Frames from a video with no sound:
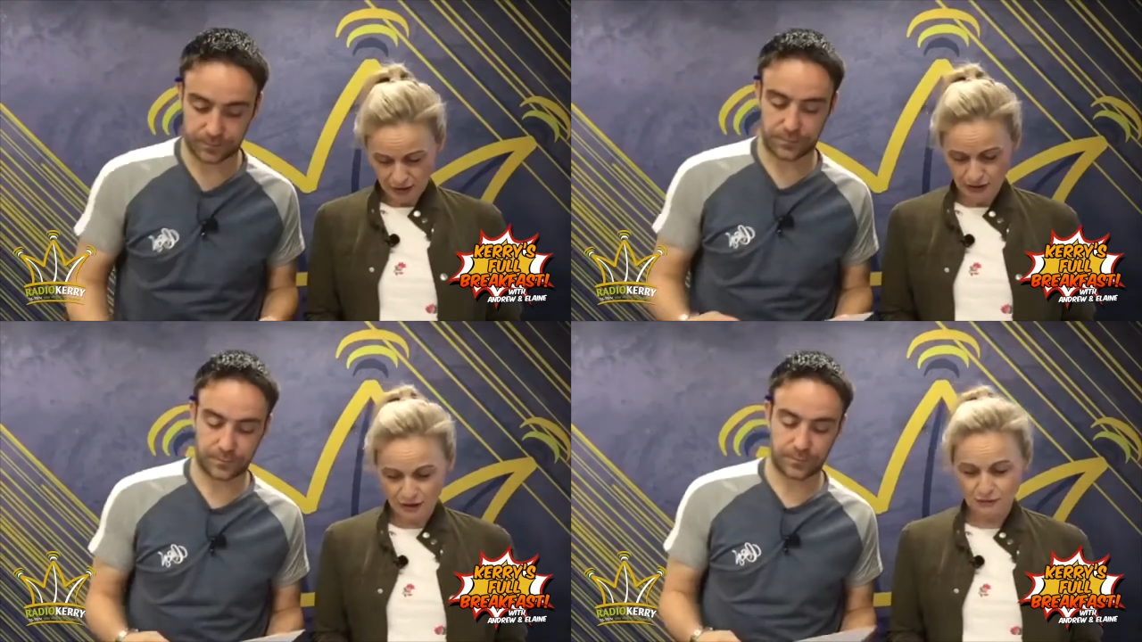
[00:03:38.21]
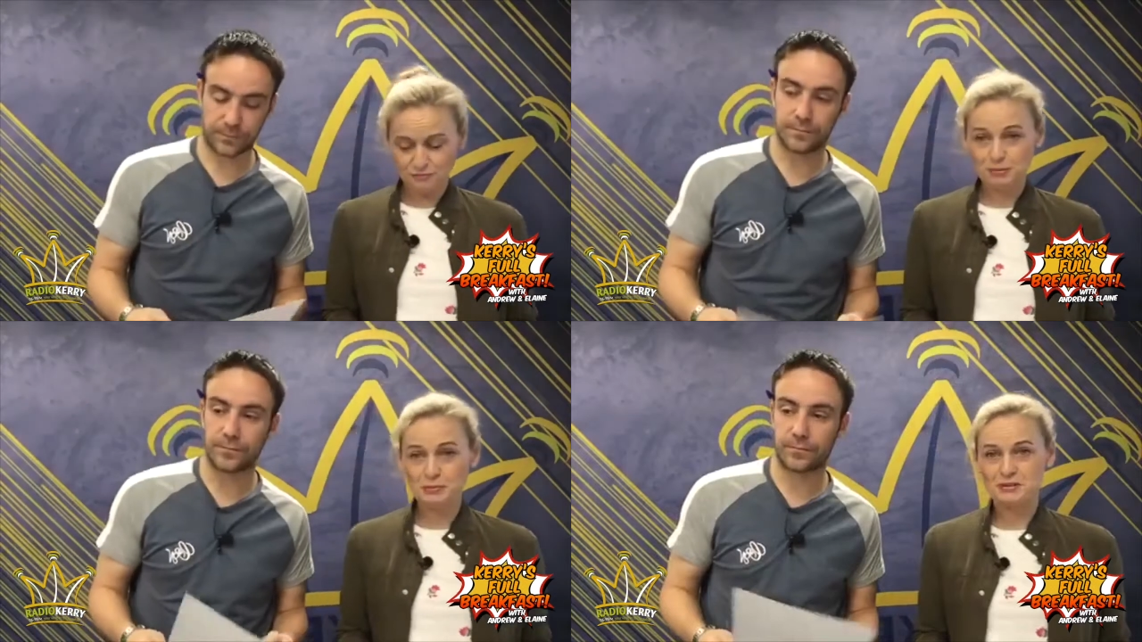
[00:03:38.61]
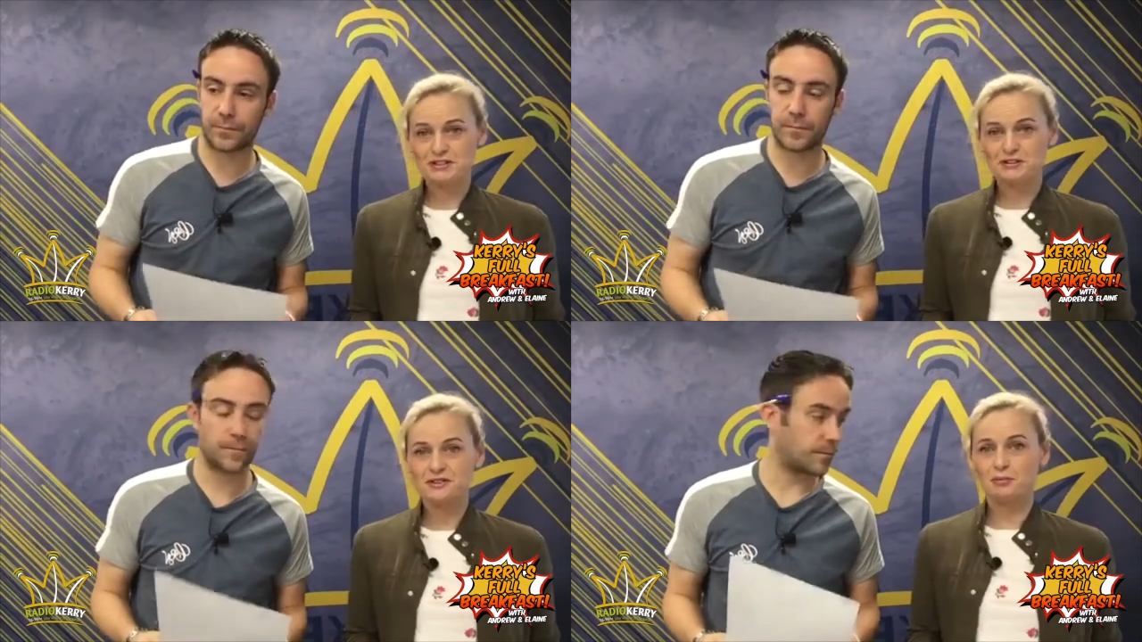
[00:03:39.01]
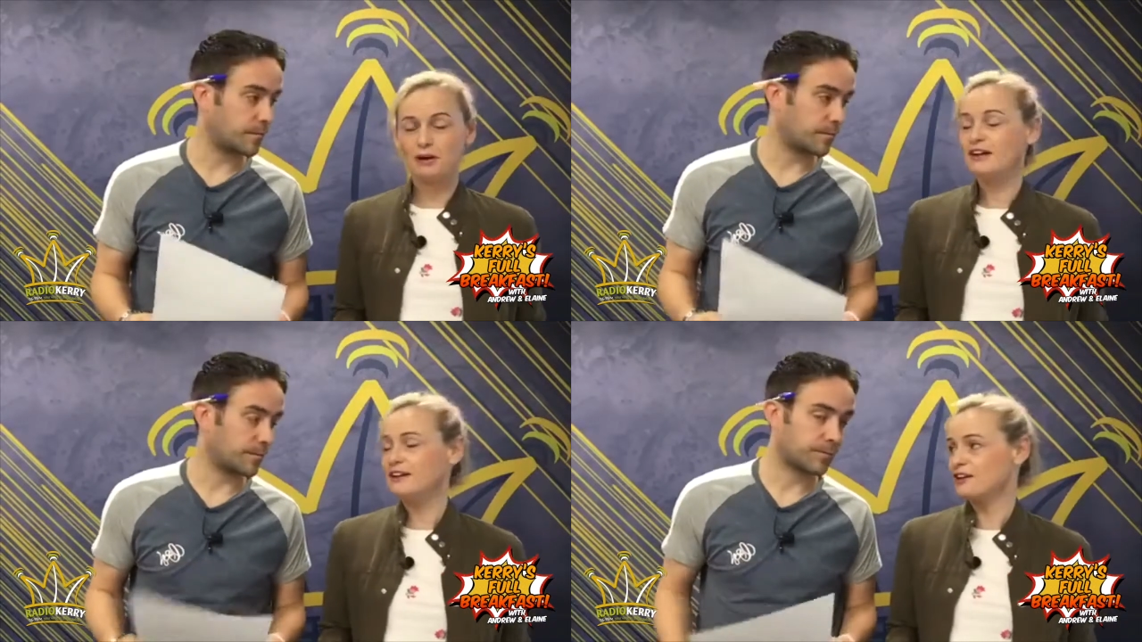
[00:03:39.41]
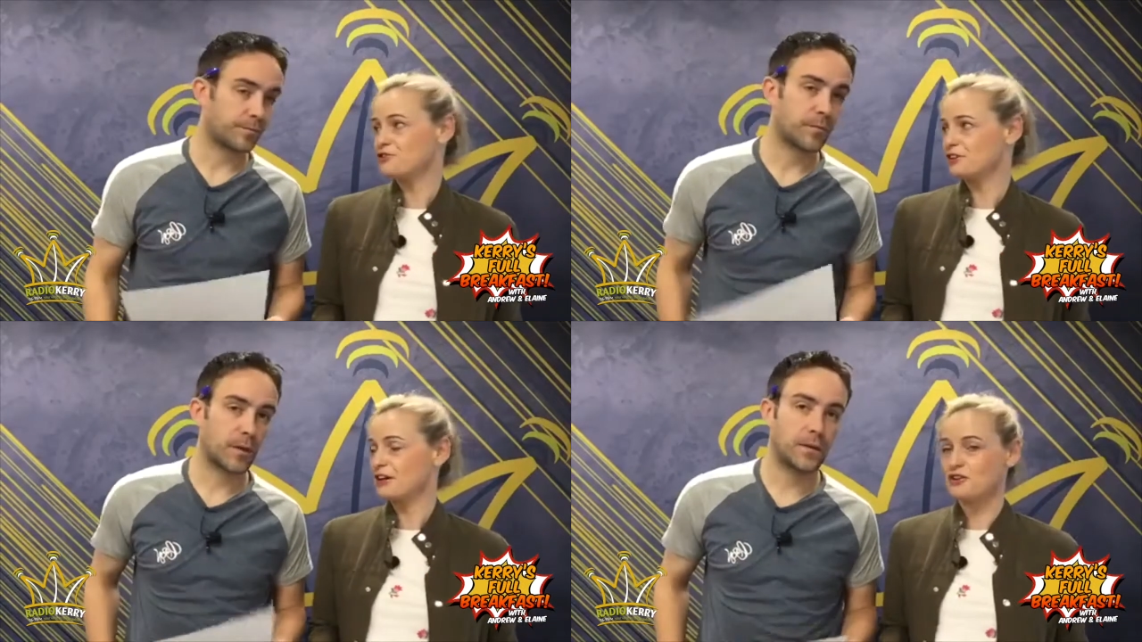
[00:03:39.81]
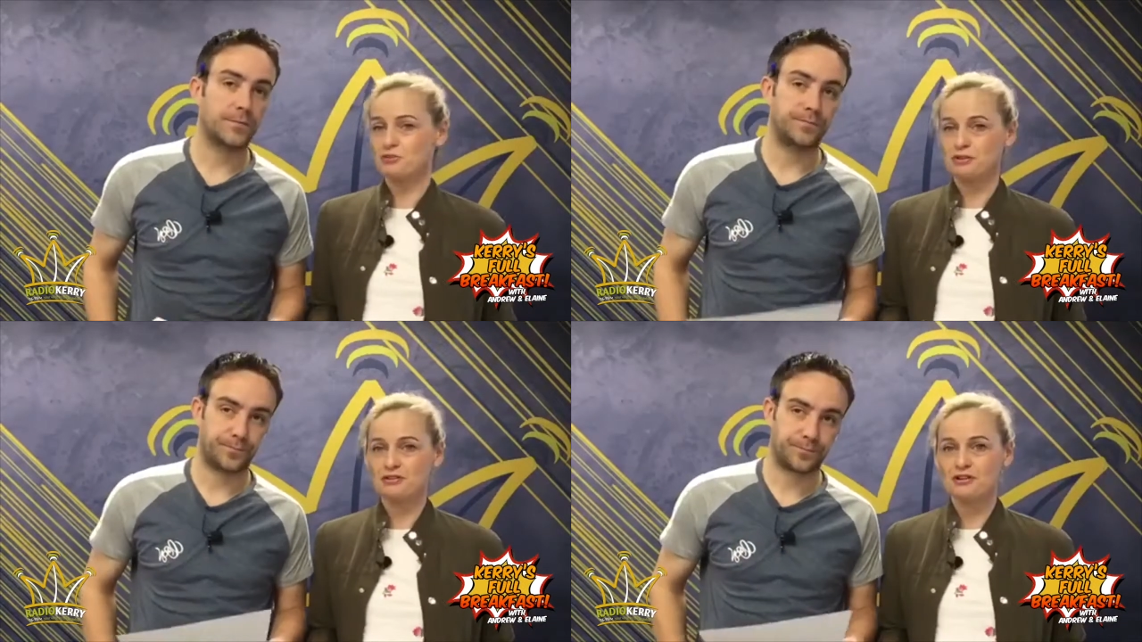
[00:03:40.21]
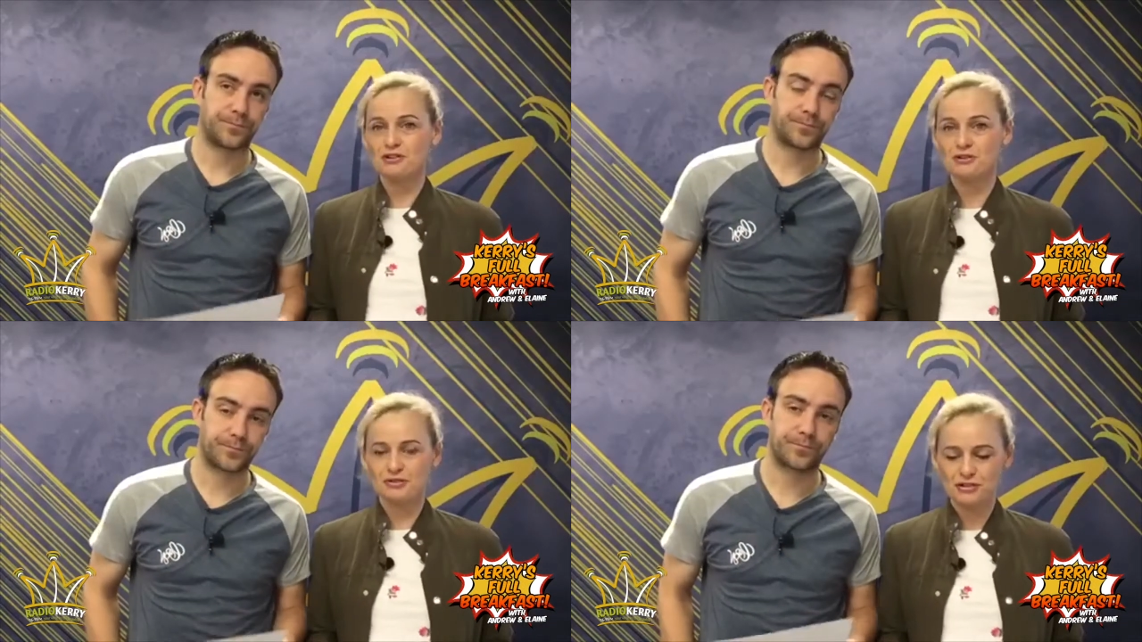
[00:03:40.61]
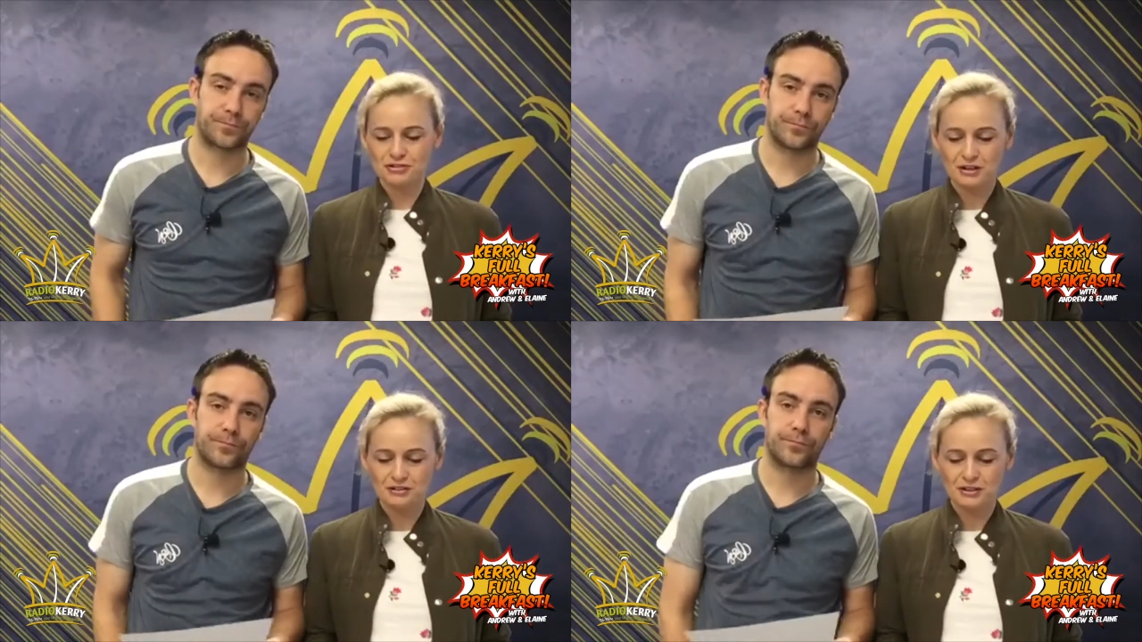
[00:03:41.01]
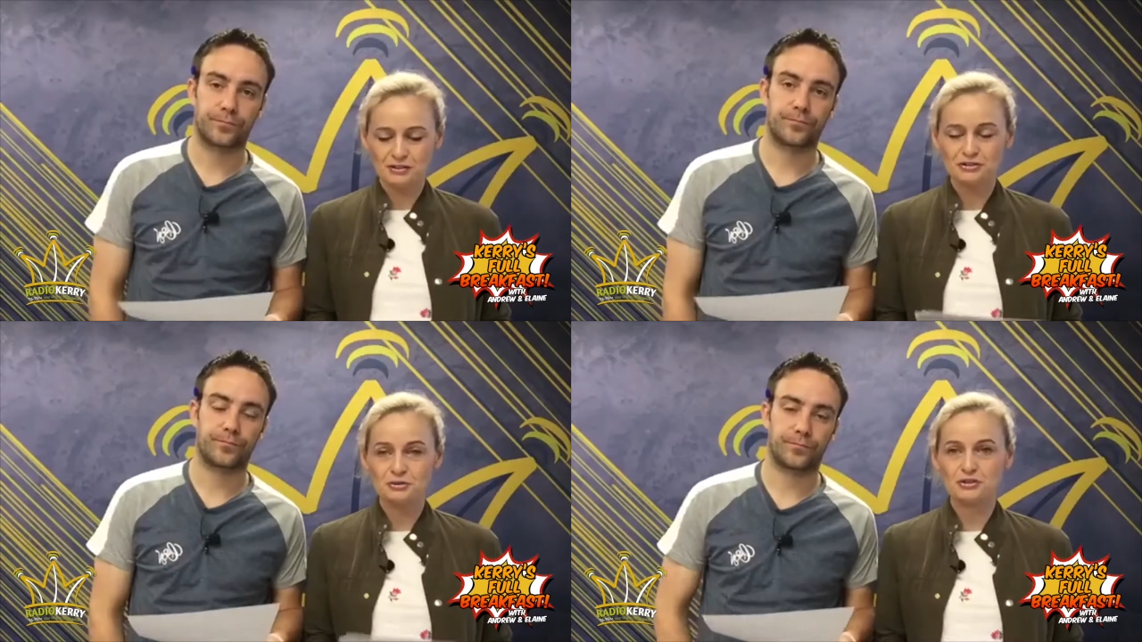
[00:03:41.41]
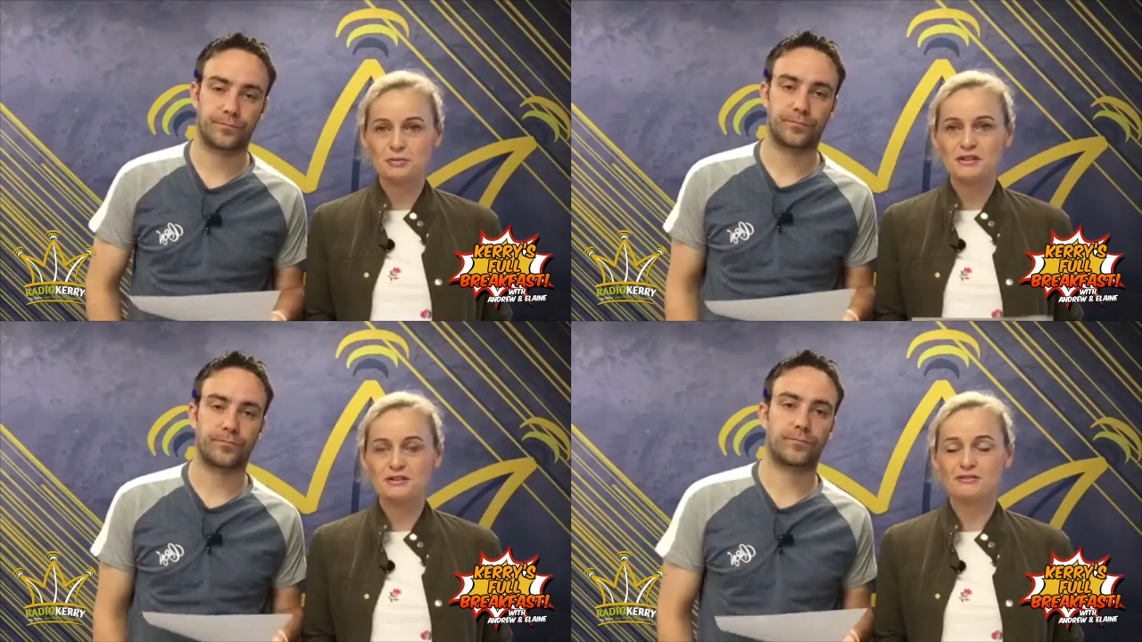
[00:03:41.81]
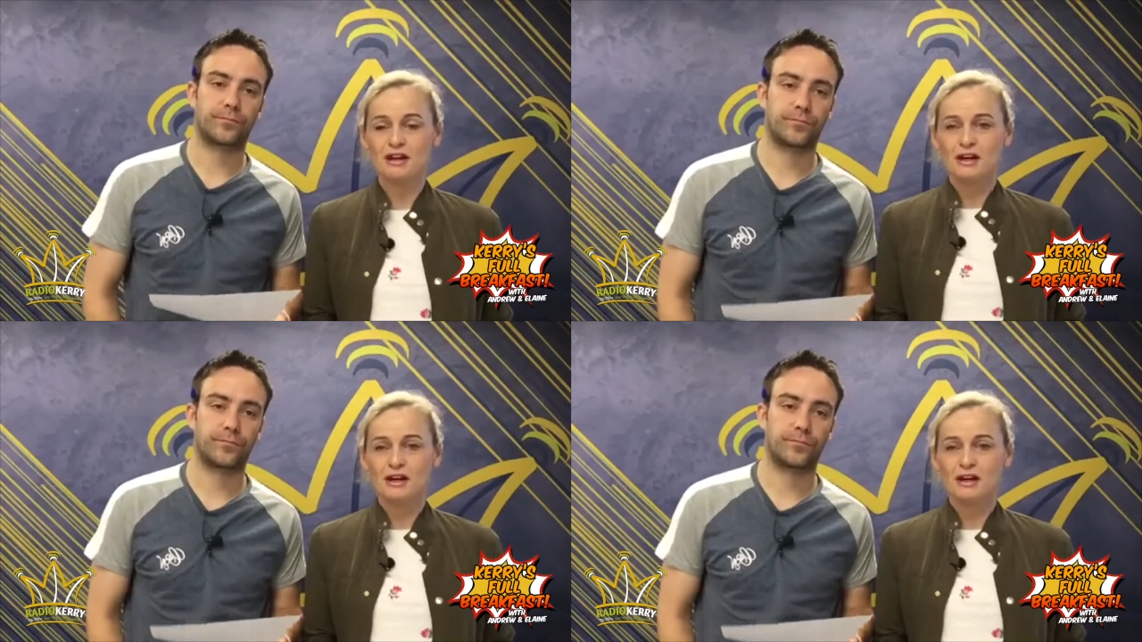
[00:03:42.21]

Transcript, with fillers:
Speaker 1: if people started to buy electric cars, but there aren't enough electric cars and they're too expensive.